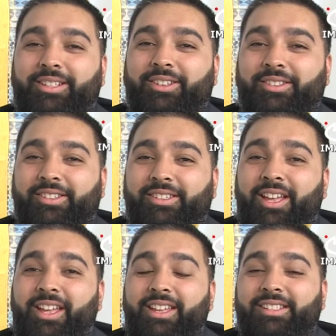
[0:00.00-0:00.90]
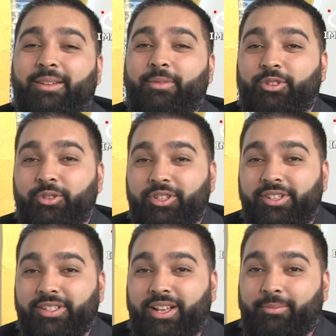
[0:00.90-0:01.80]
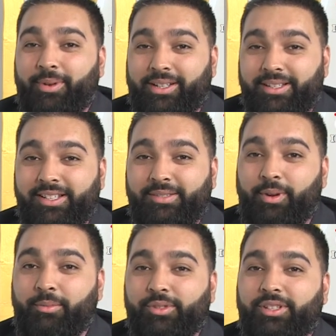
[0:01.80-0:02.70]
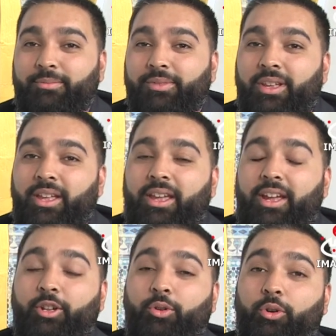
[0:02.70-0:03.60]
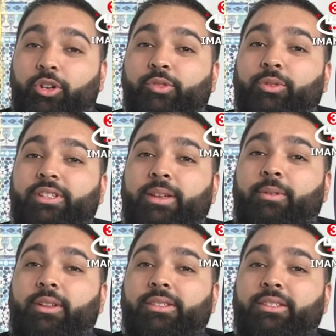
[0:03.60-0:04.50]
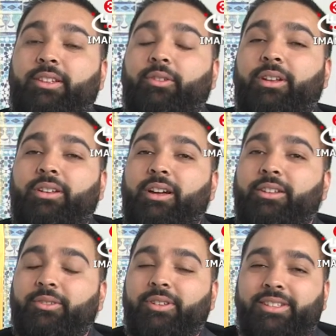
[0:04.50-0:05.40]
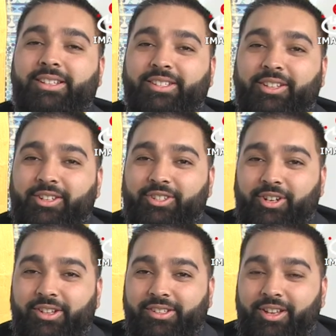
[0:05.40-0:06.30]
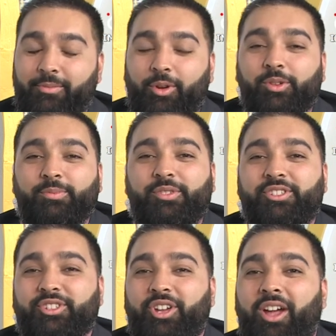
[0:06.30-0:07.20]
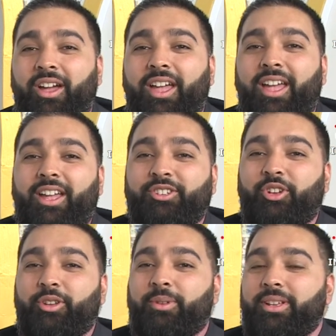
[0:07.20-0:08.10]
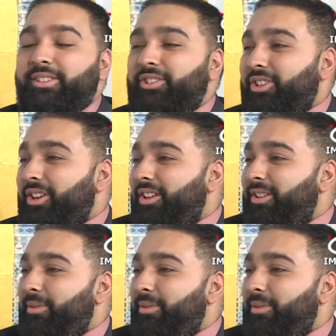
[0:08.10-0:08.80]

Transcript: discusses Islamic duties and practices by Muslims in accordance with His Eminence, the Grand Ayatollah Sayyid Sadiq Shirazi. I'm your host, Muslim Shah, and joining me is Sheikh Ali